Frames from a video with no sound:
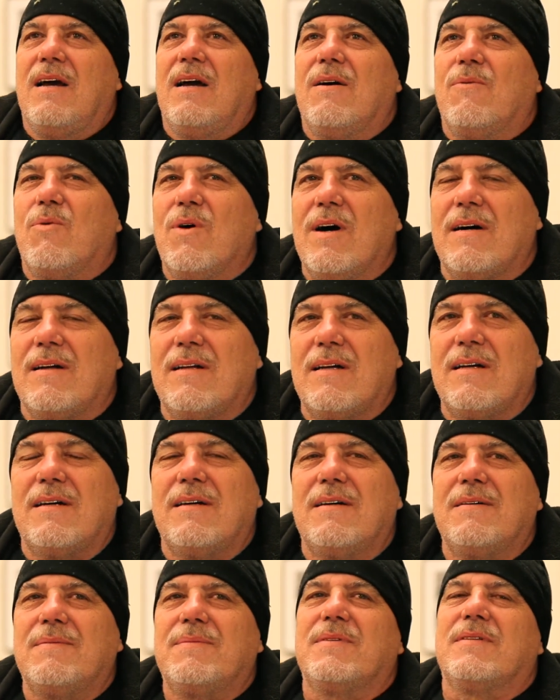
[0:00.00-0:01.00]
Well,
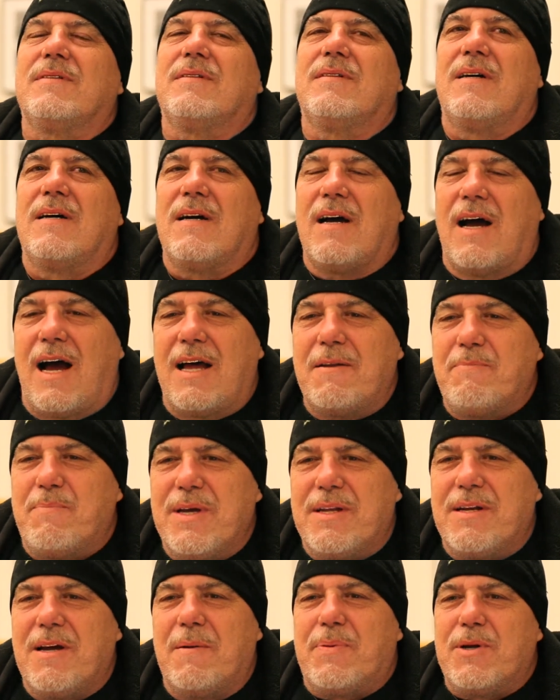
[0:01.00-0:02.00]
I'd
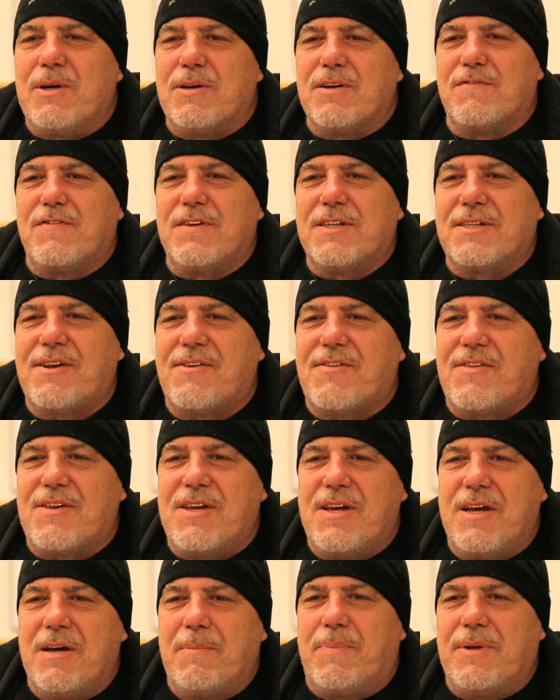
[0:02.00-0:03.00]
been up here to visit
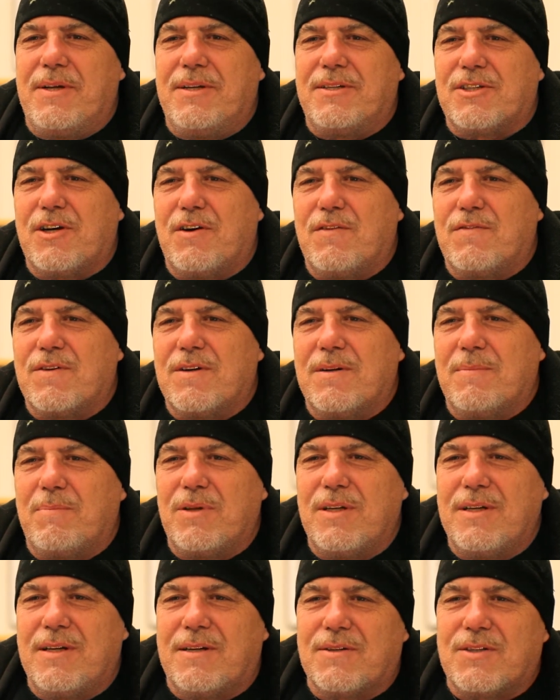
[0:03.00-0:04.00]
the Yippies over at
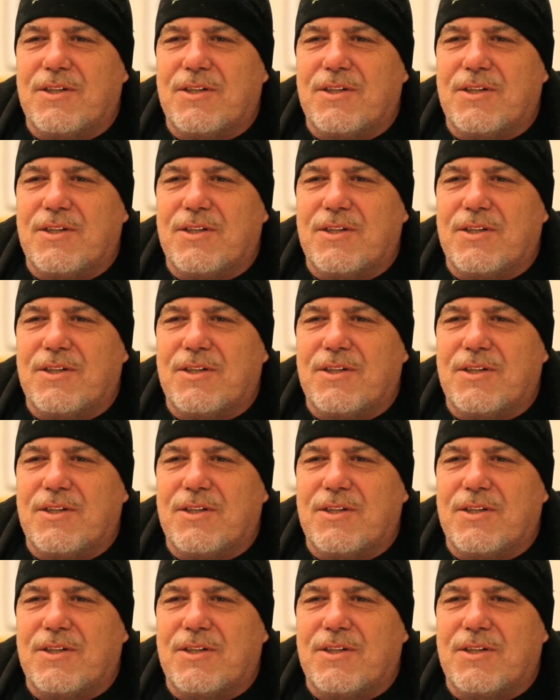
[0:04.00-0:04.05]
Bleecker